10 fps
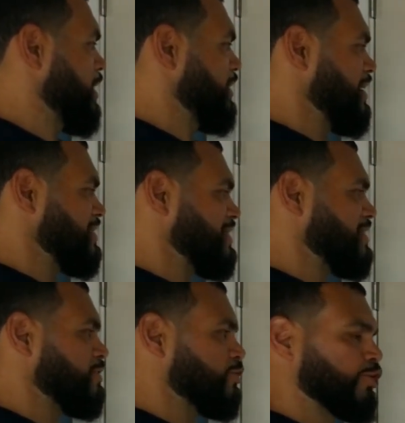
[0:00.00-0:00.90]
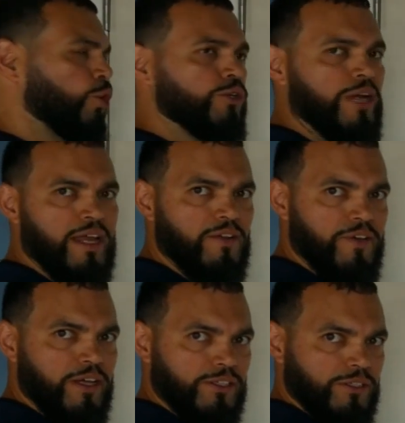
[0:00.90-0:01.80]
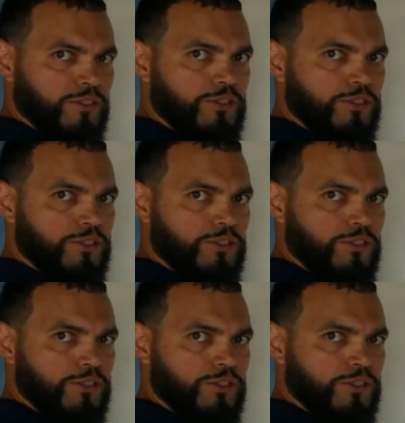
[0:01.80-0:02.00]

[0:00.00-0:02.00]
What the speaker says: The assistant shoulder elevation.